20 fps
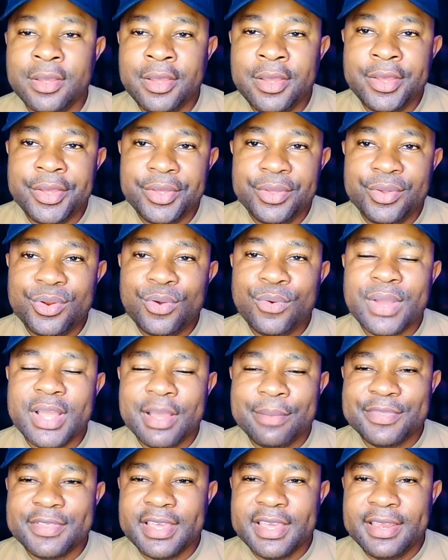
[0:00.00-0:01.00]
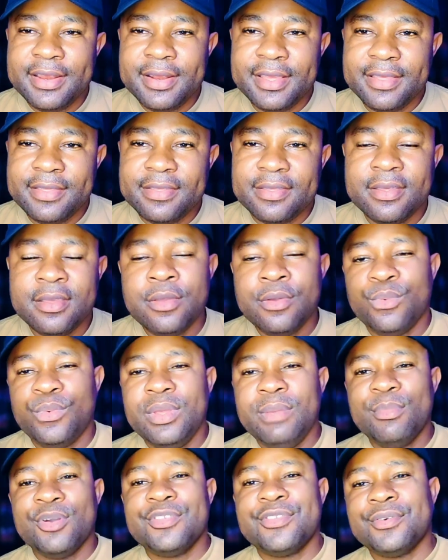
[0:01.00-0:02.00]
You know why I'm saying this? We
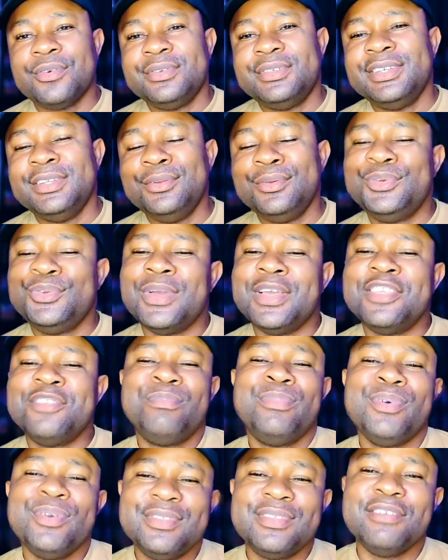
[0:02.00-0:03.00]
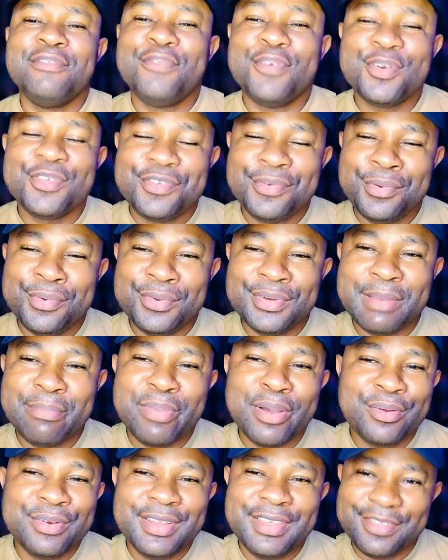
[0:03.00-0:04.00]
must continue to expose the falsehood
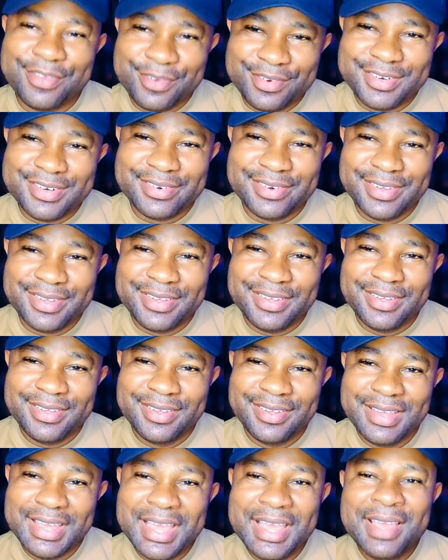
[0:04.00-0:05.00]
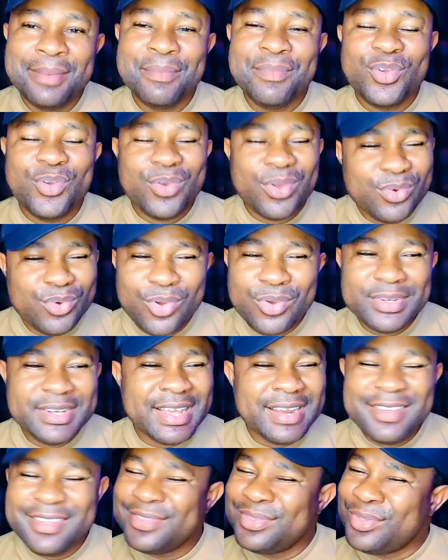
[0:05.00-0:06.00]
about this country. No, there
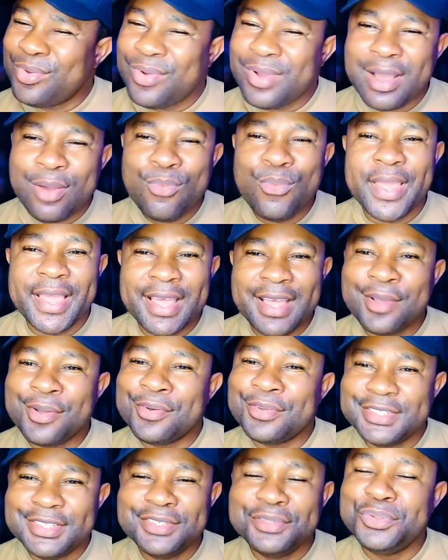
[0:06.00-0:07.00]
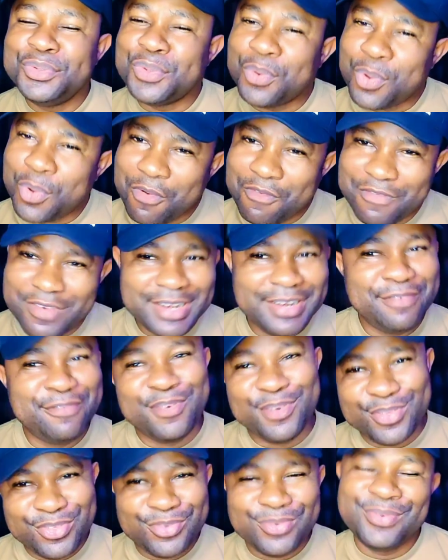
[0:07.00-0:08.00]
is no how we can continue to cover the
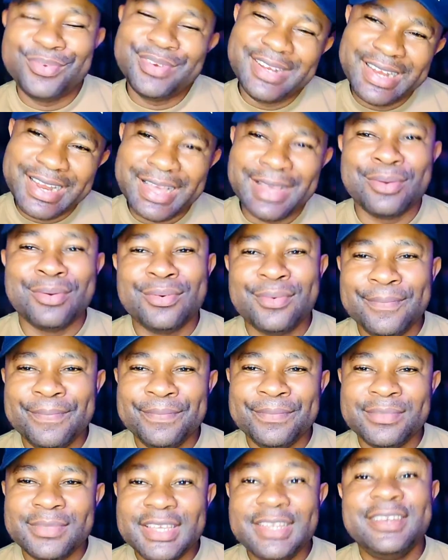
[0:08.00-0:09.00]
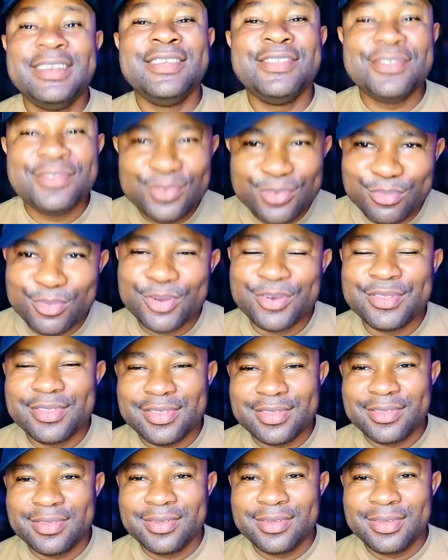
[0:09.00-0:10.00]
falsehood now. It is too
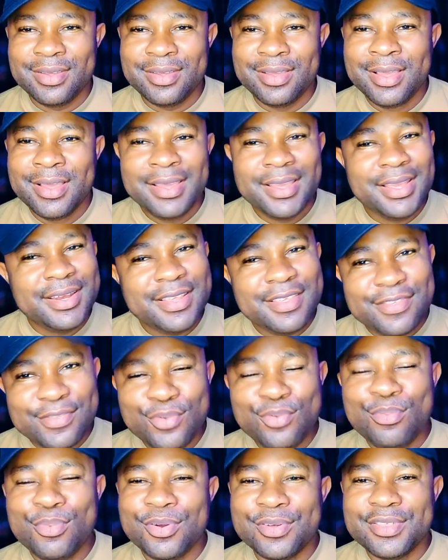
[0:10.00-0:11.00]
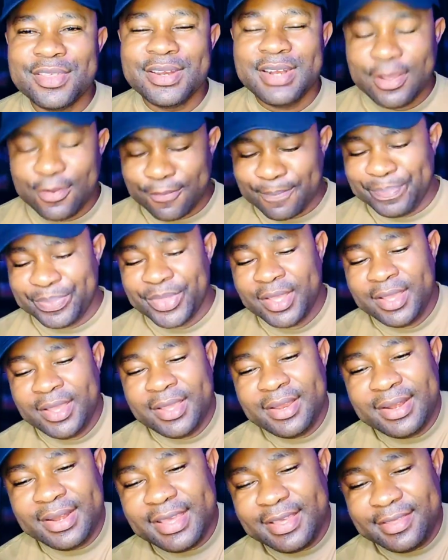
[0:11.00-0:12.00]
much. It is too much. Now,
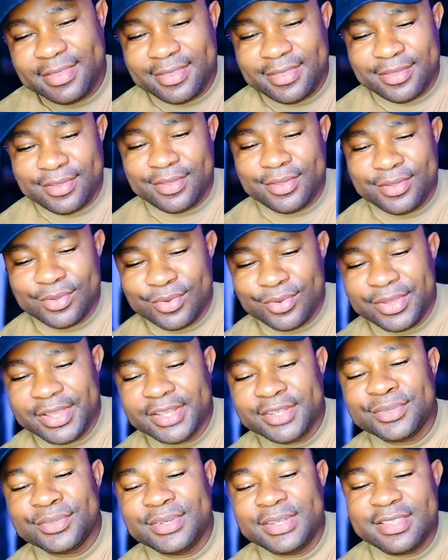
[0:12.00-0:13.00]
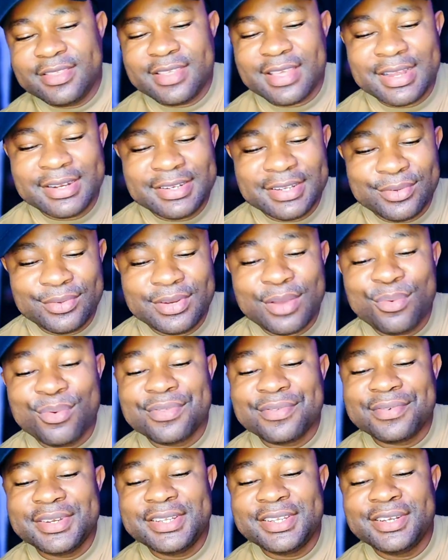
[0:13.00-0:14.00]
let's go into this article that was
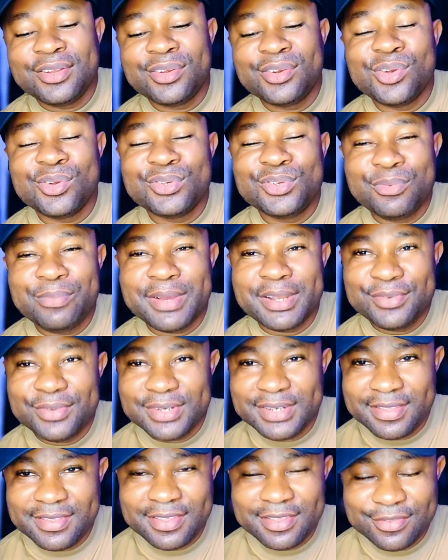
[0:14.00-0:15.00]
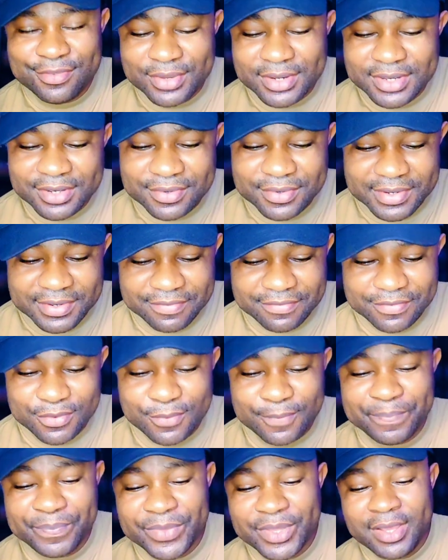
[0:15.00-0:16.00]
written on October 26, 2024.
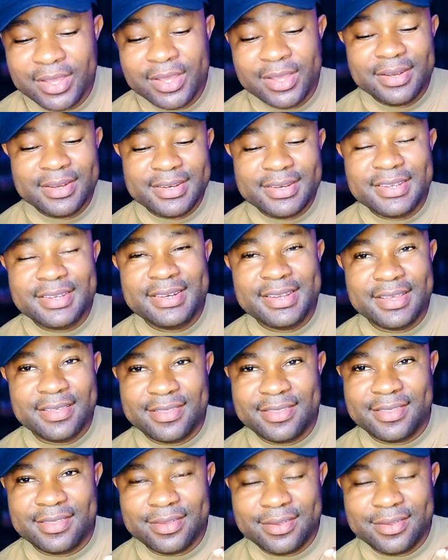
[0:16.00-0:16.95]
The details